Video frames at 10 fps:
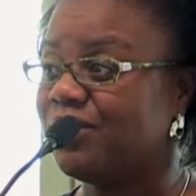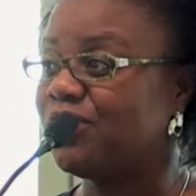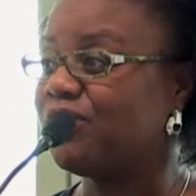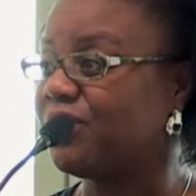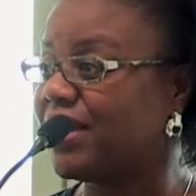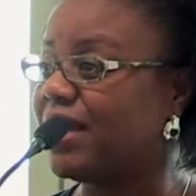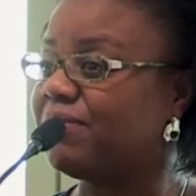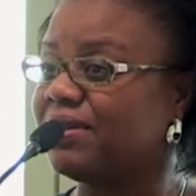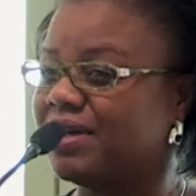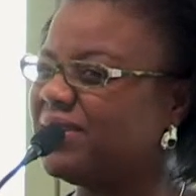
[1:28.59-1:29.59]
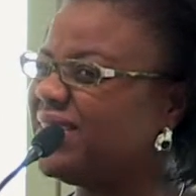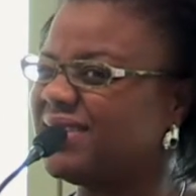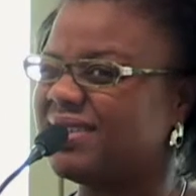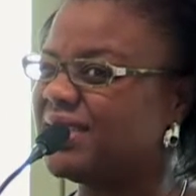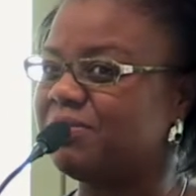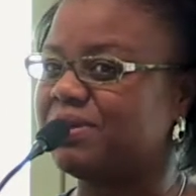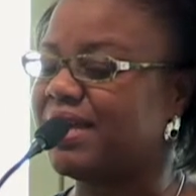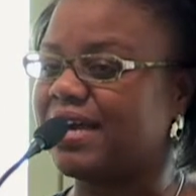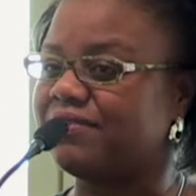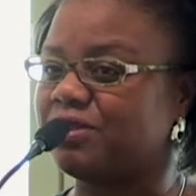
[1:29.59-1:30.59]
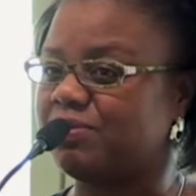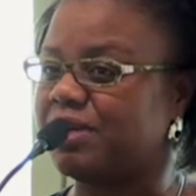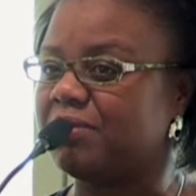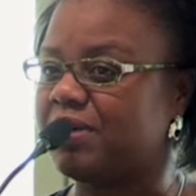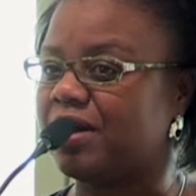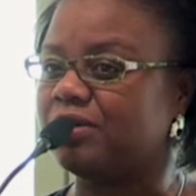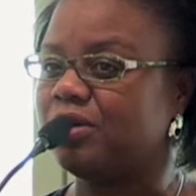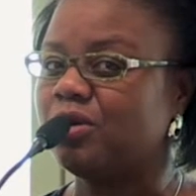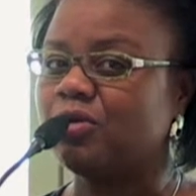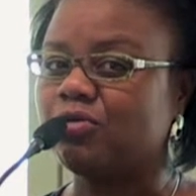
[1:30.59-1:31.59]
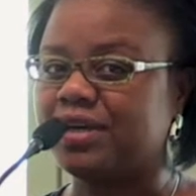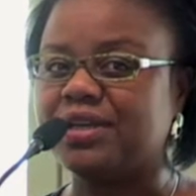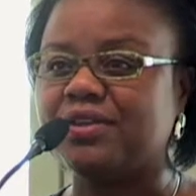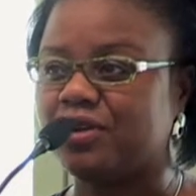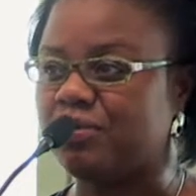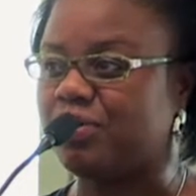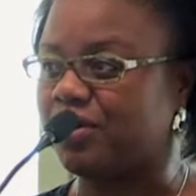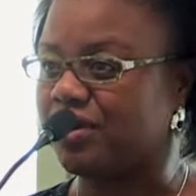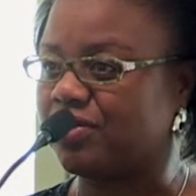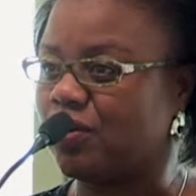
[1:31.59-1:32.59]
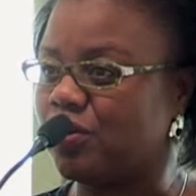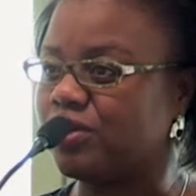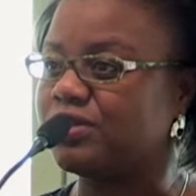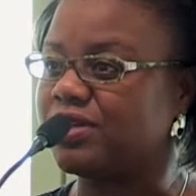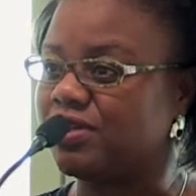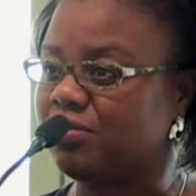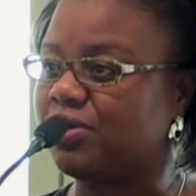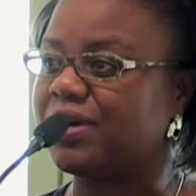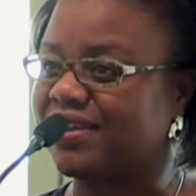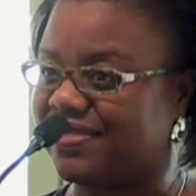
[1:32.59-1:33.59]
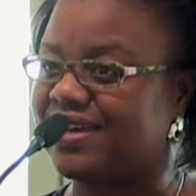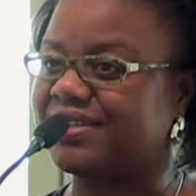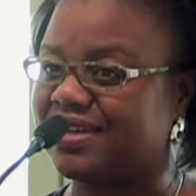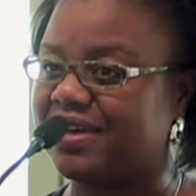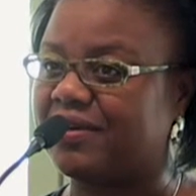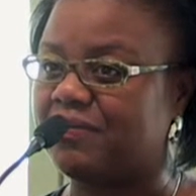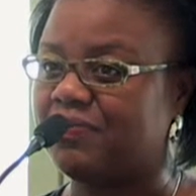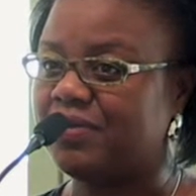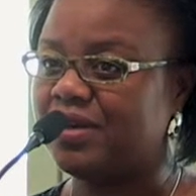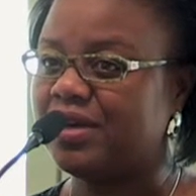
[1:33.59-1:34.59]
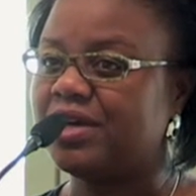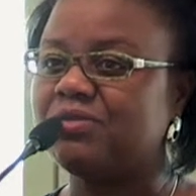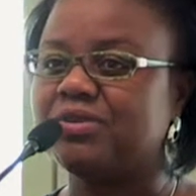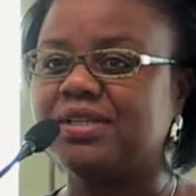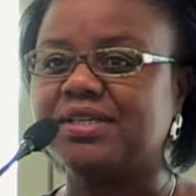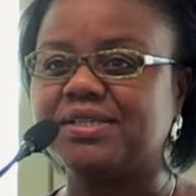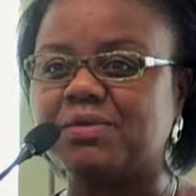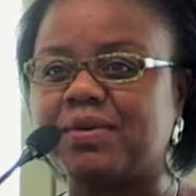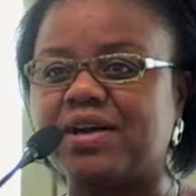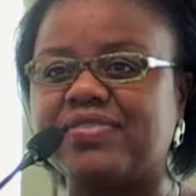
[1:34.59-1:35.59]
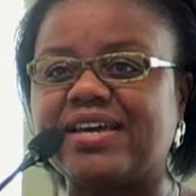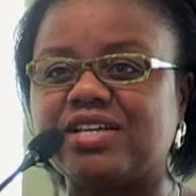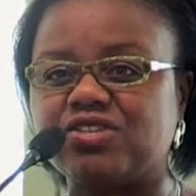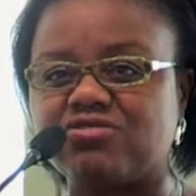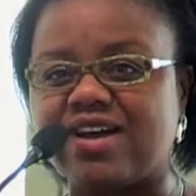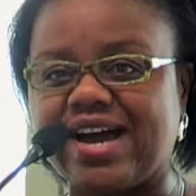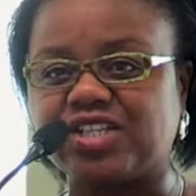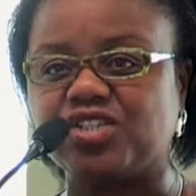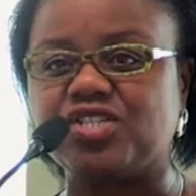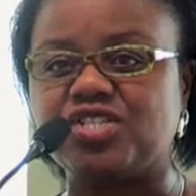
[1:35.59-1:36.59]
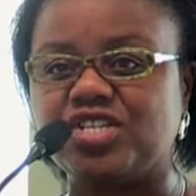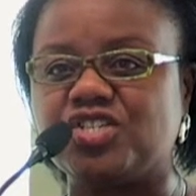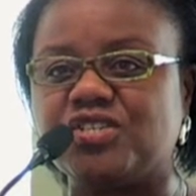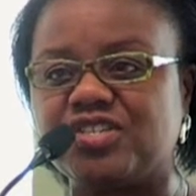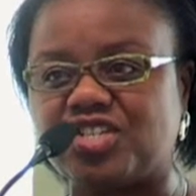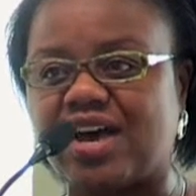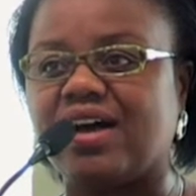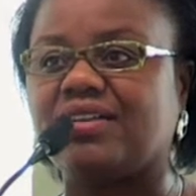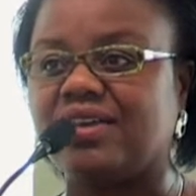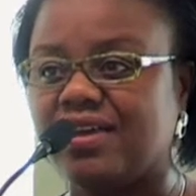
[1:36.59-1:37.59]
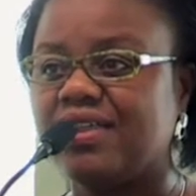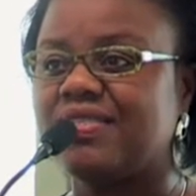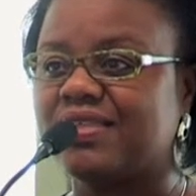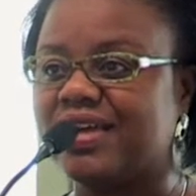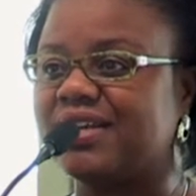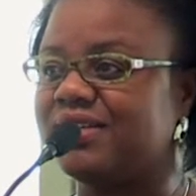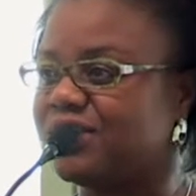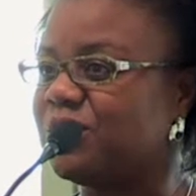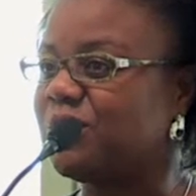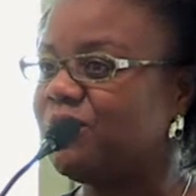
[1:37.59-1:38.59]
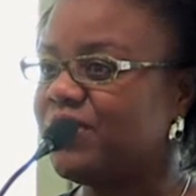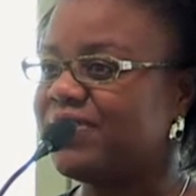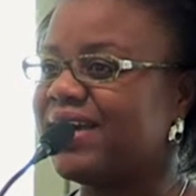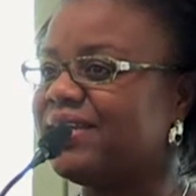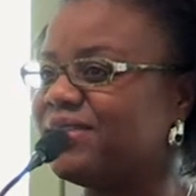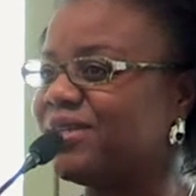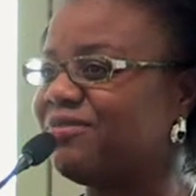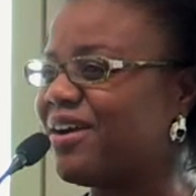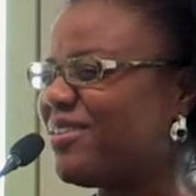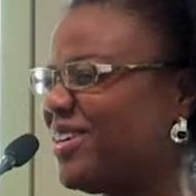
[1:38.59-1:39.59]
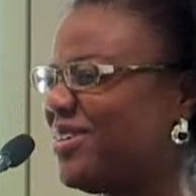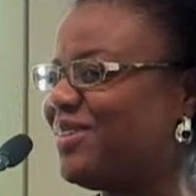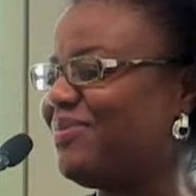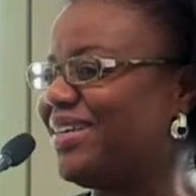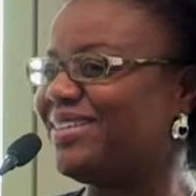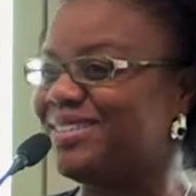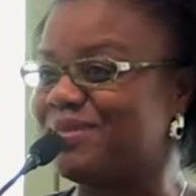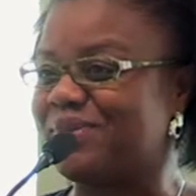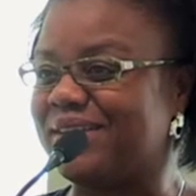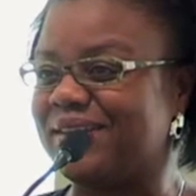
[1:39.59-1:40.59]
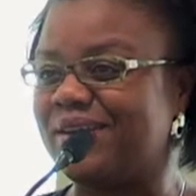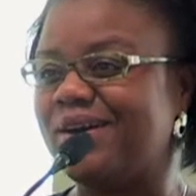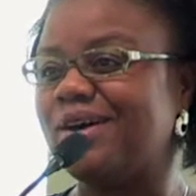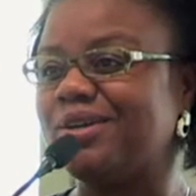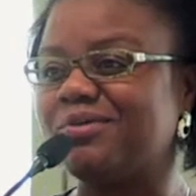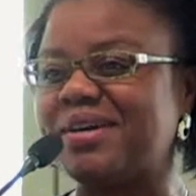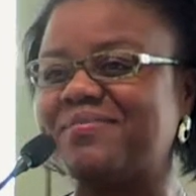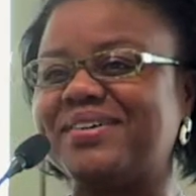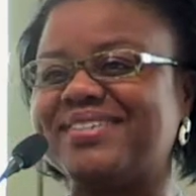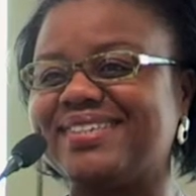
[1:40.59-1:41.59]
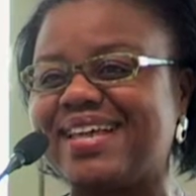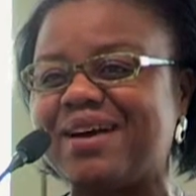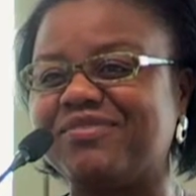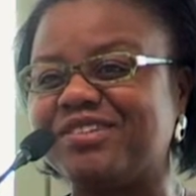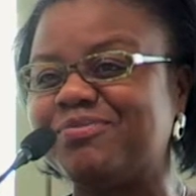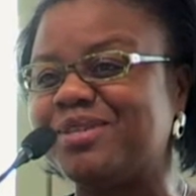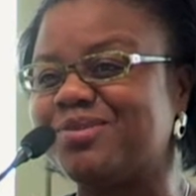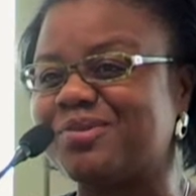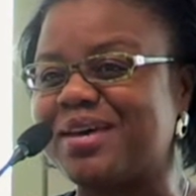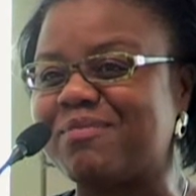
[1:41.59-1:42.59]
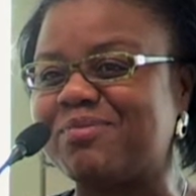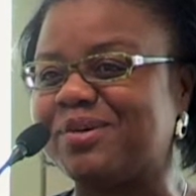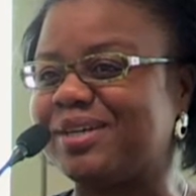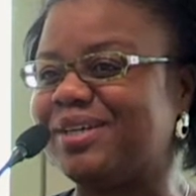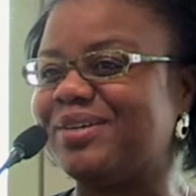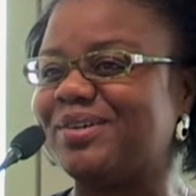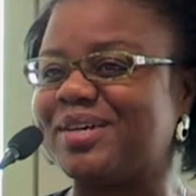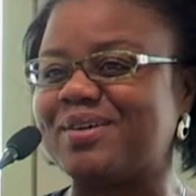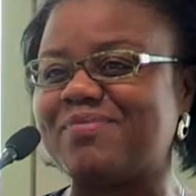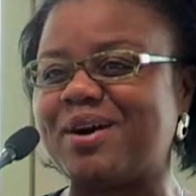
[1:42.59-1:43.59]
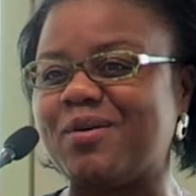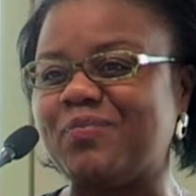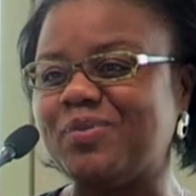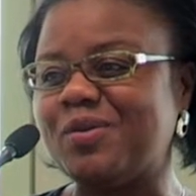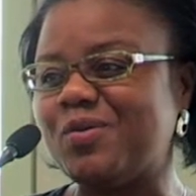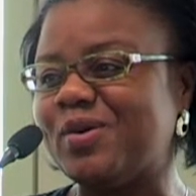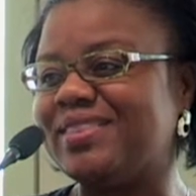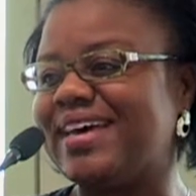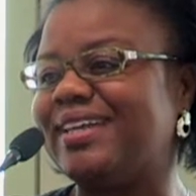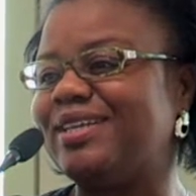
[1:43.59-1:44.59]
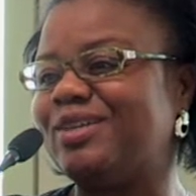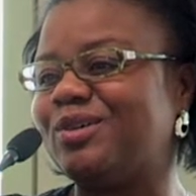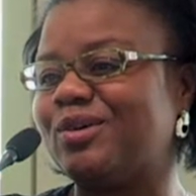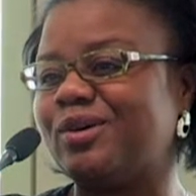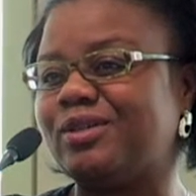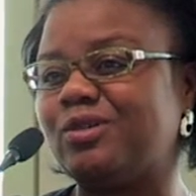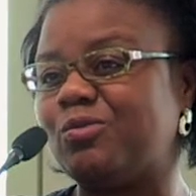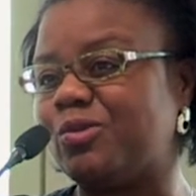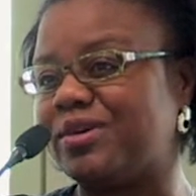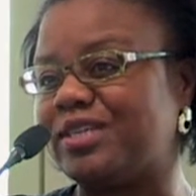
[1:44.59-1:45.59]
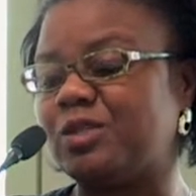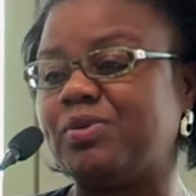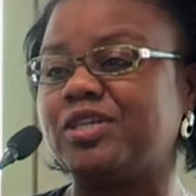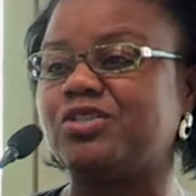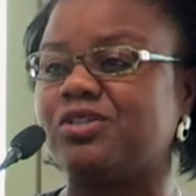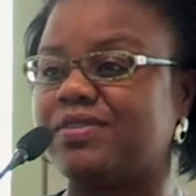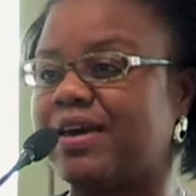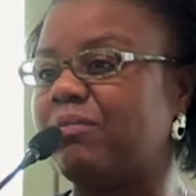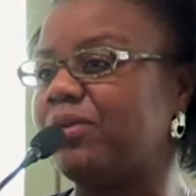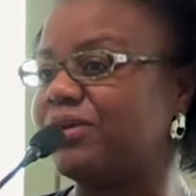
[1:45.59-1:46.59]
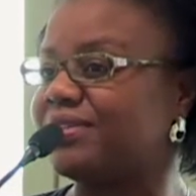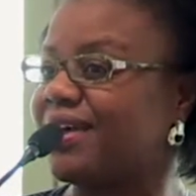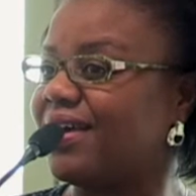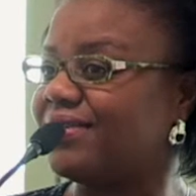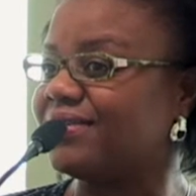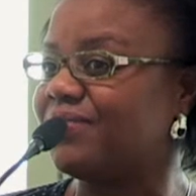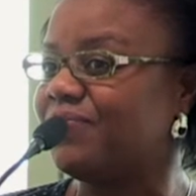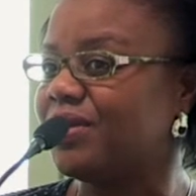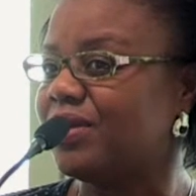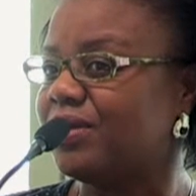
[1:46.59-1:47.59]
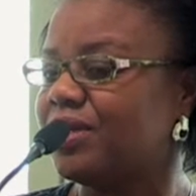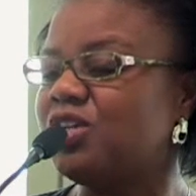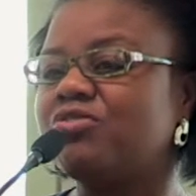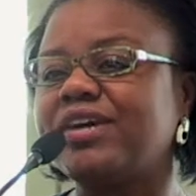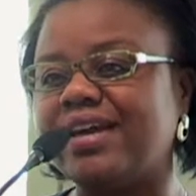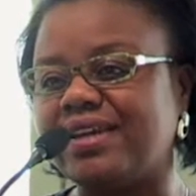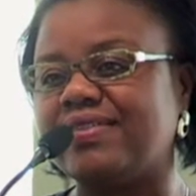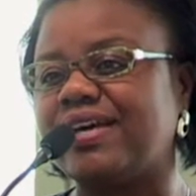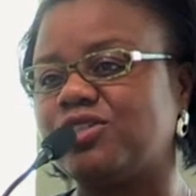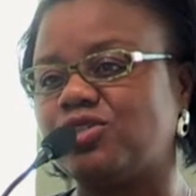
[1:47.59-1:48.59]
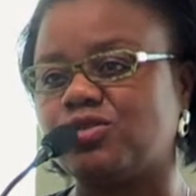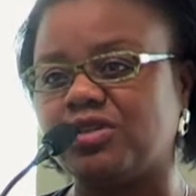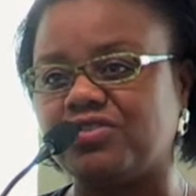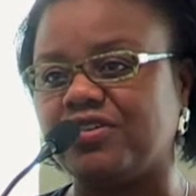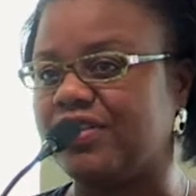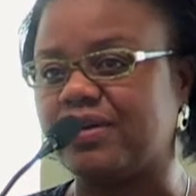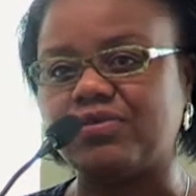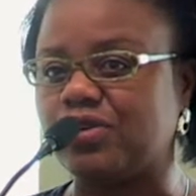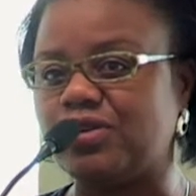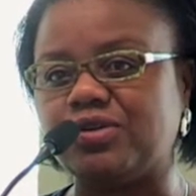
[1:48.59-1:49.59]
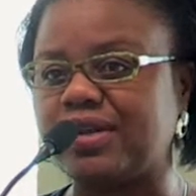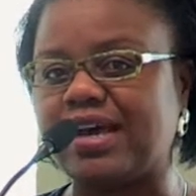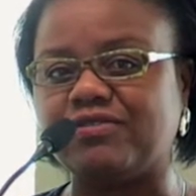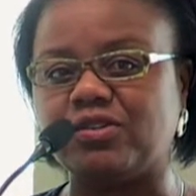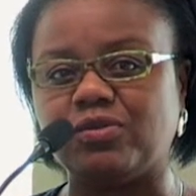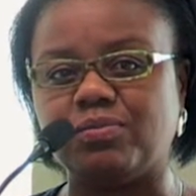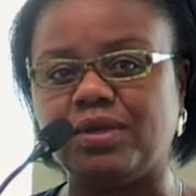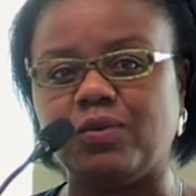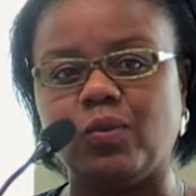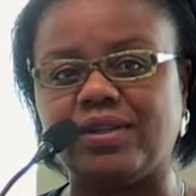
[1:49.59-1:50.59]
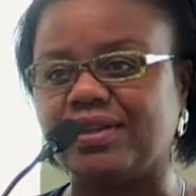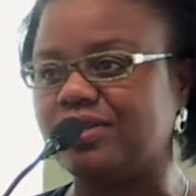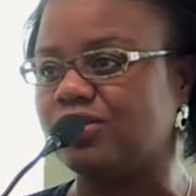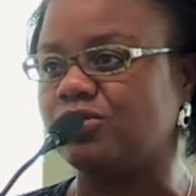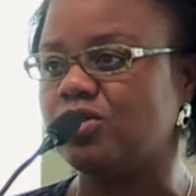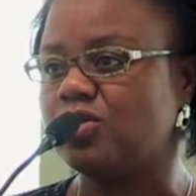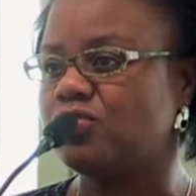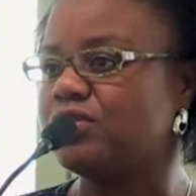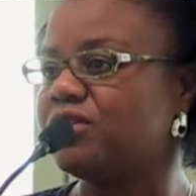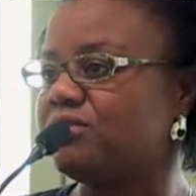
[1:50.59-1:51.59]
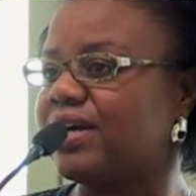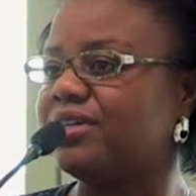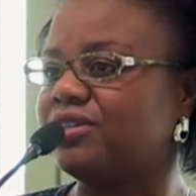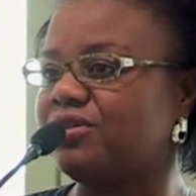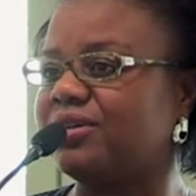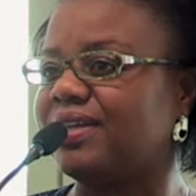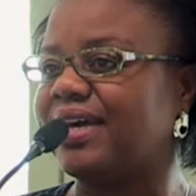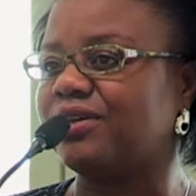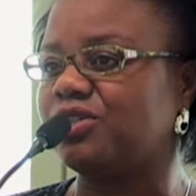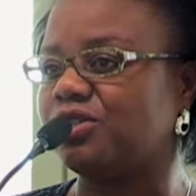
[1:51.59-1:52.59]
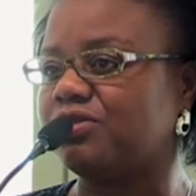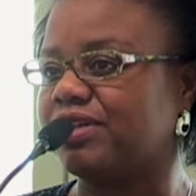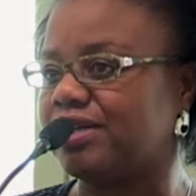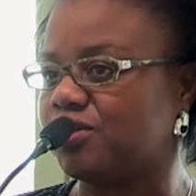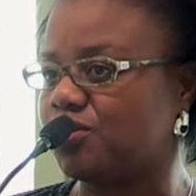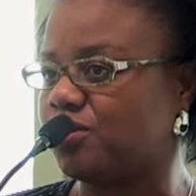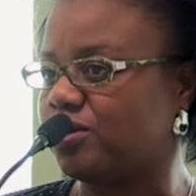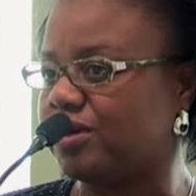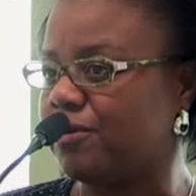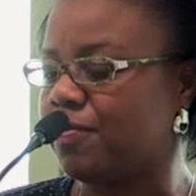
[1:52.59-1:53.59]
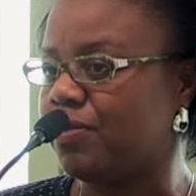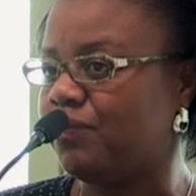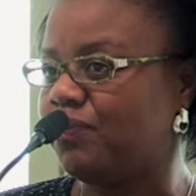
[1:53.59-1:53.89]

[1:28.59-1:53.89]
So vocabulary doesn't simply have to be about reading the book, the words in the book at that time. It really is about that interaction and teaching the child that is a very good place to be, on grandma's lap, flipping through that book and learning about what that little girl or little boy that's pictured in that book says, and creating that story for them. So you don't have to be willing to read or write in your own language to create a story.